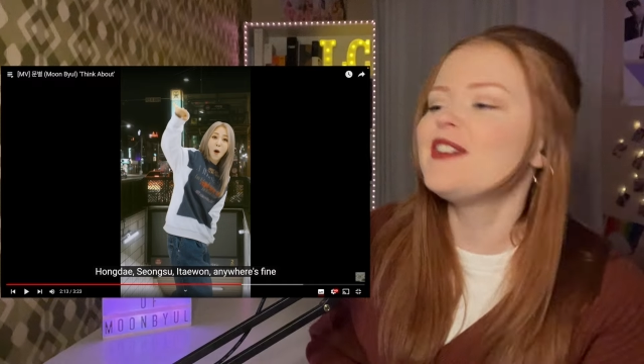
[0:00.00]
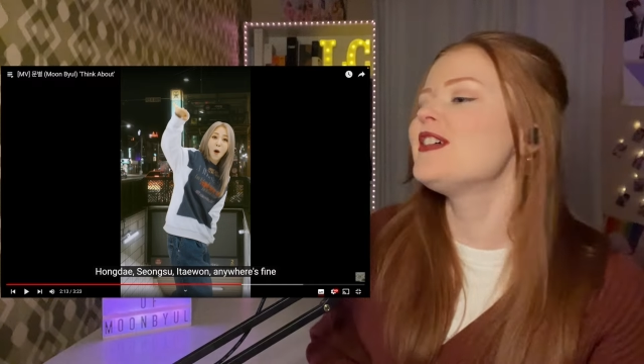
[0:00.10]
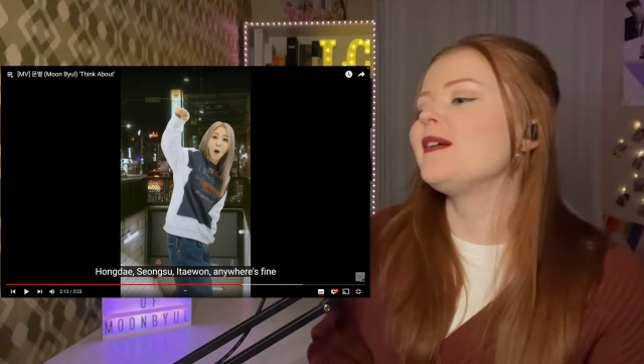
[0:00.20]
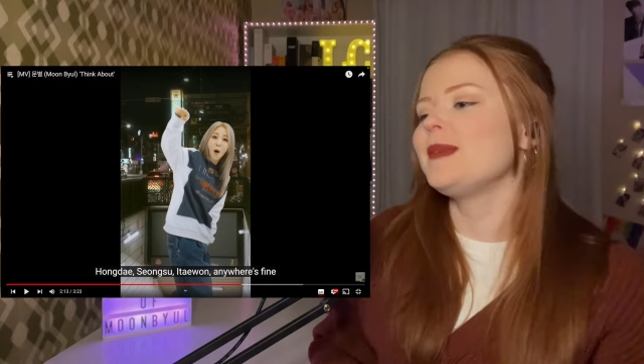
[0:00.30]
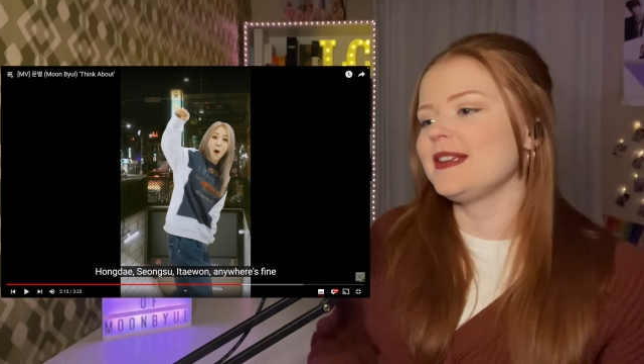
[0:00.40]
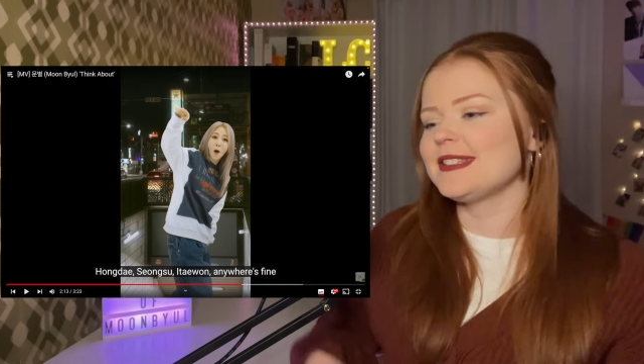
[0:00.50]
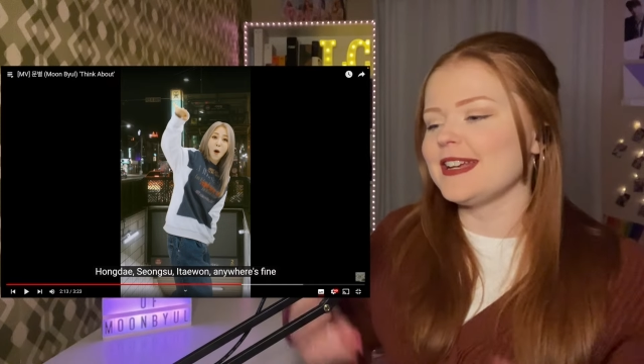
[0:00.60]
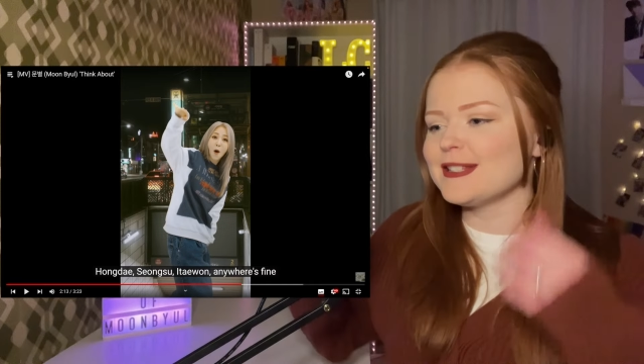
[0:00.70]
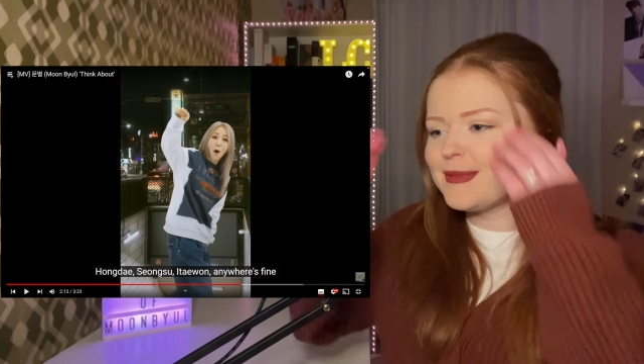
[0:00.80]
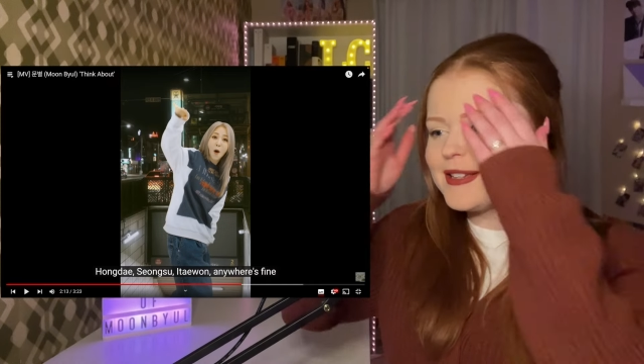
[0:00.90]
if that makes
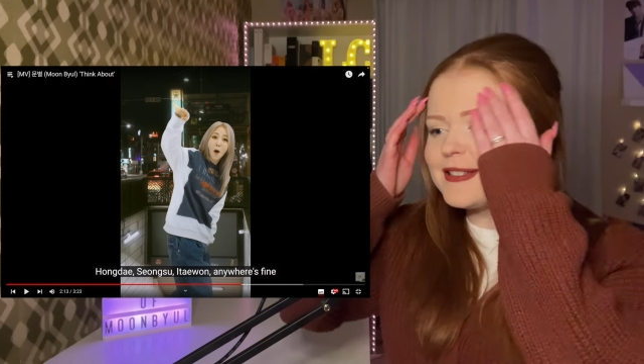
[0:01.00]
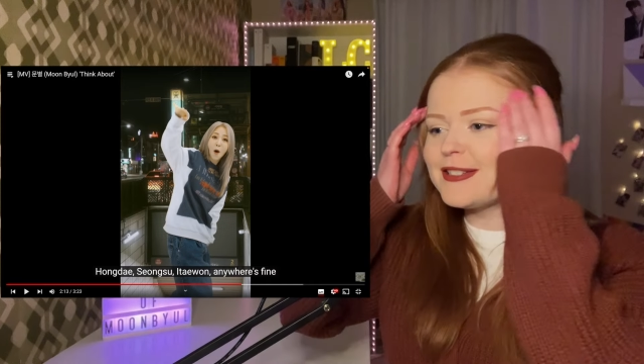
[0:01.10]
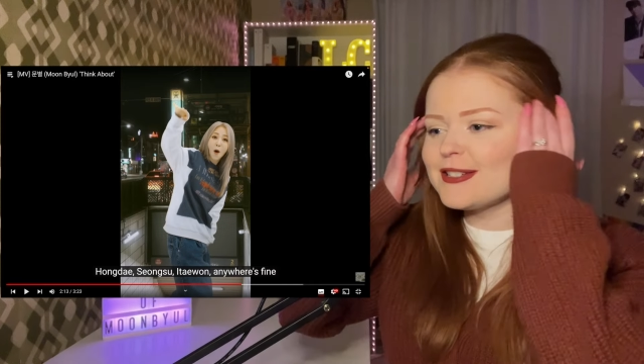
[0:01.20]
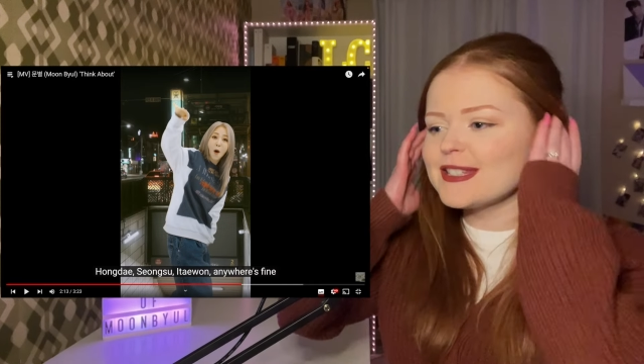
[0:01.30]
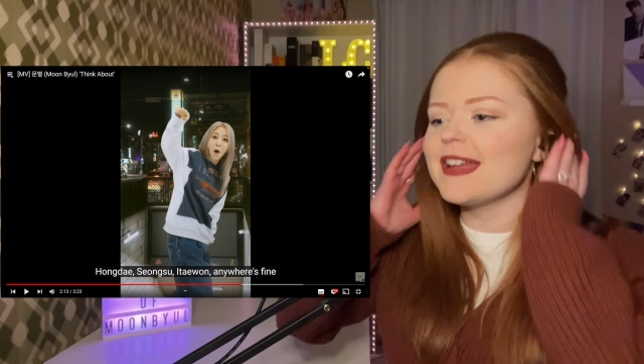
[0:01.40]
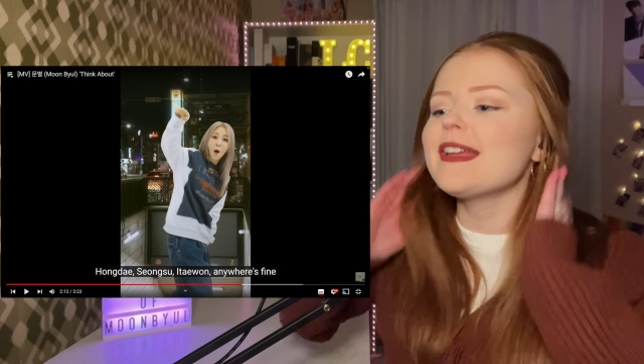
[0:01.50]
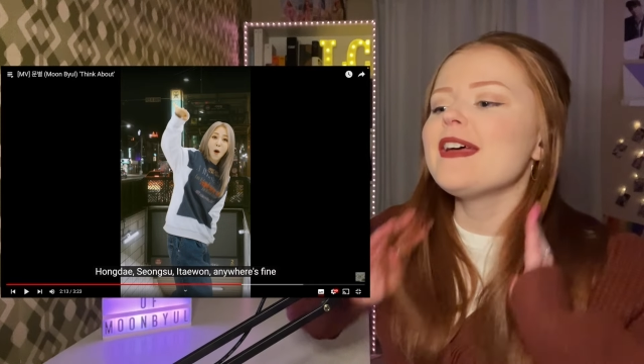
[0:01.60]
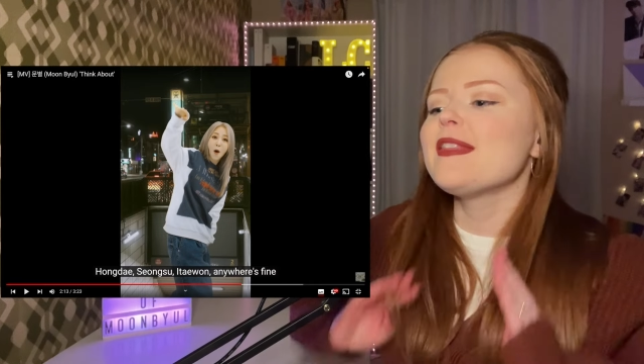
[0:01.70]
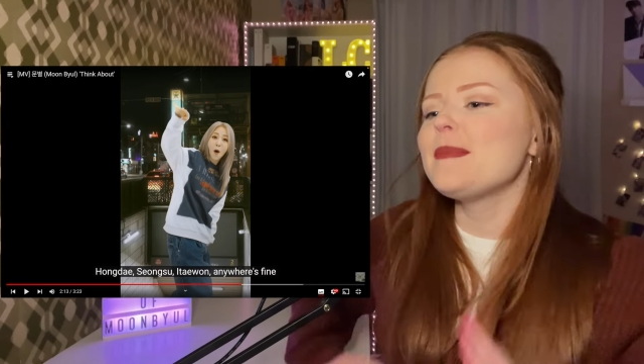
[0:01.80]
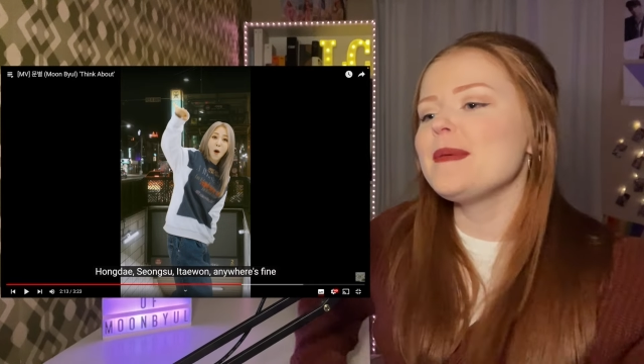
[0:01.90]
sense because it's just like
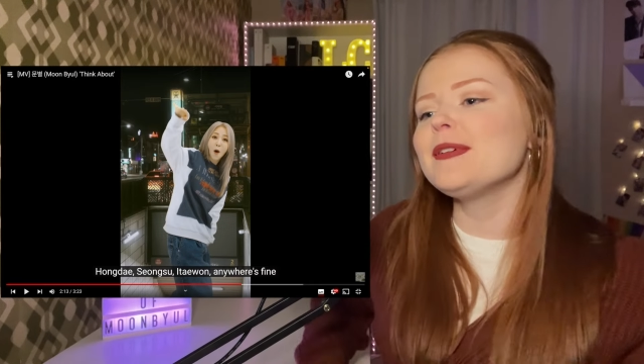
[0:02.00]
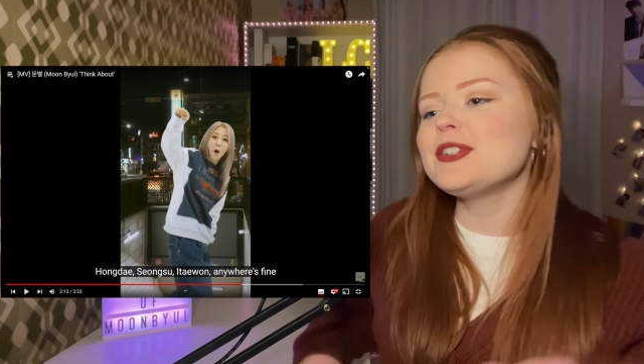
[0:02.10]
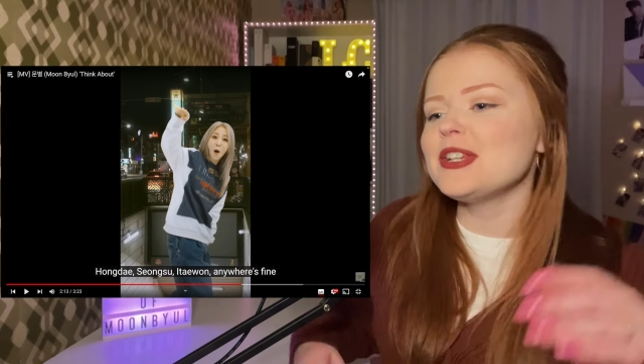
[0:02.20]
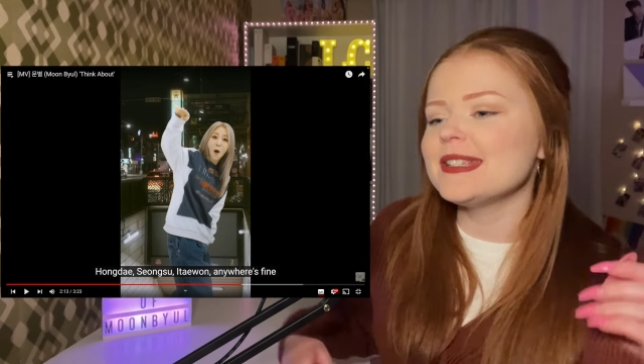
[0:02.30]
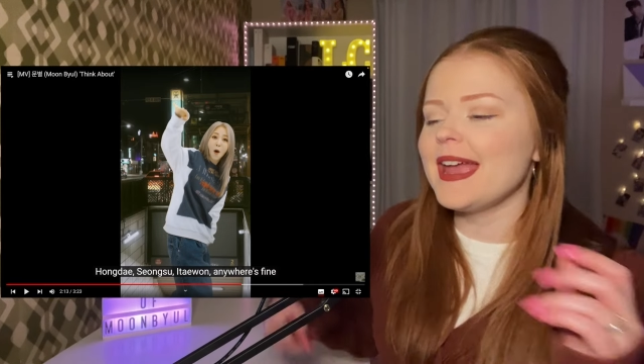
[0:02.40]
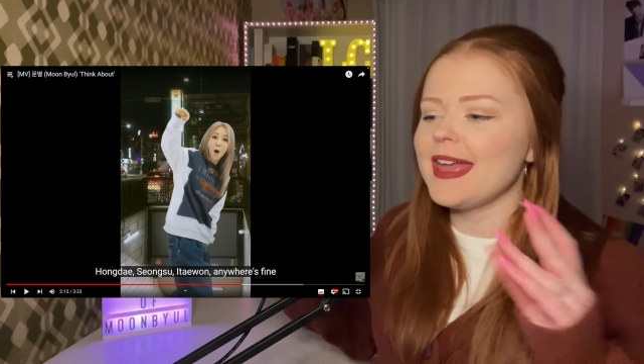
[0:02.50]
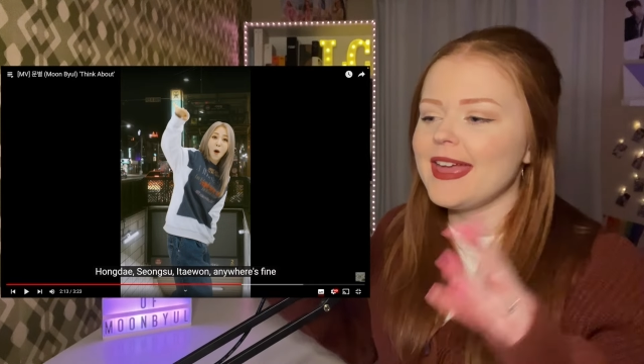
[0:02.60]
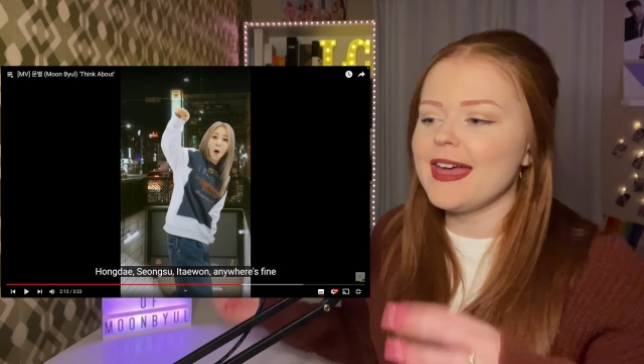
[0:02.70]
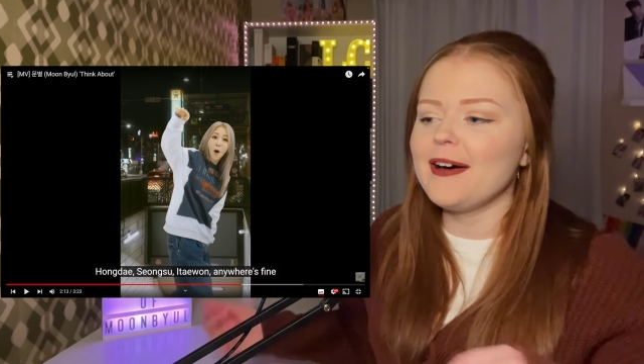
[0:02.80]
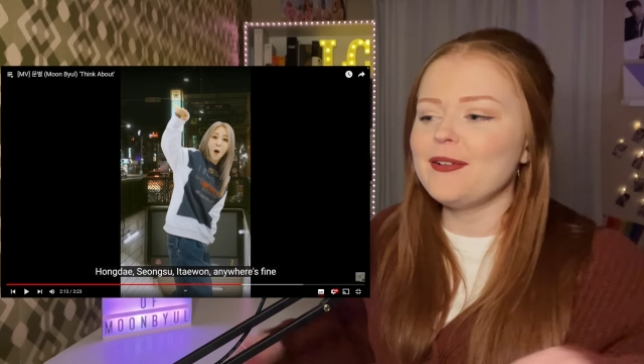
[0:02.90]
the people she's
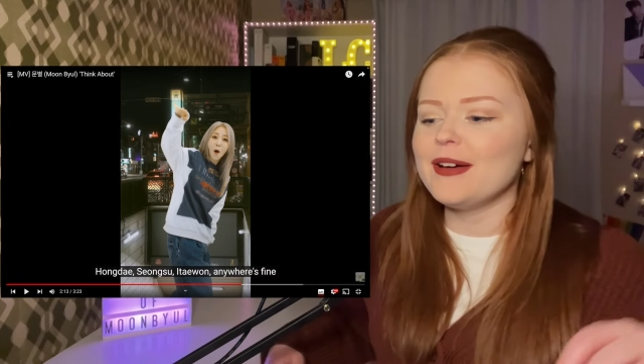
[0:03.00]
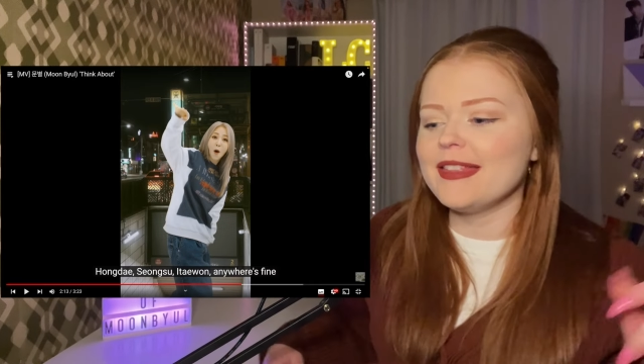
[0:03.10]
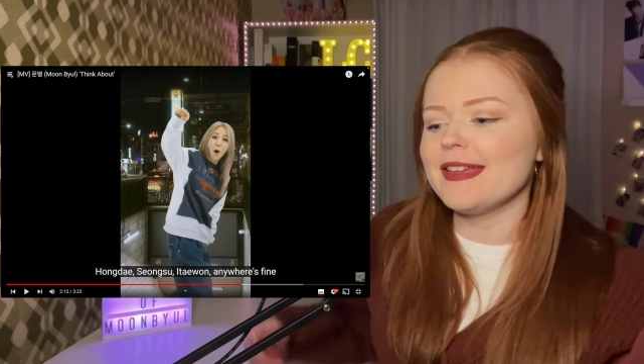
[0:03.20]
hanging out with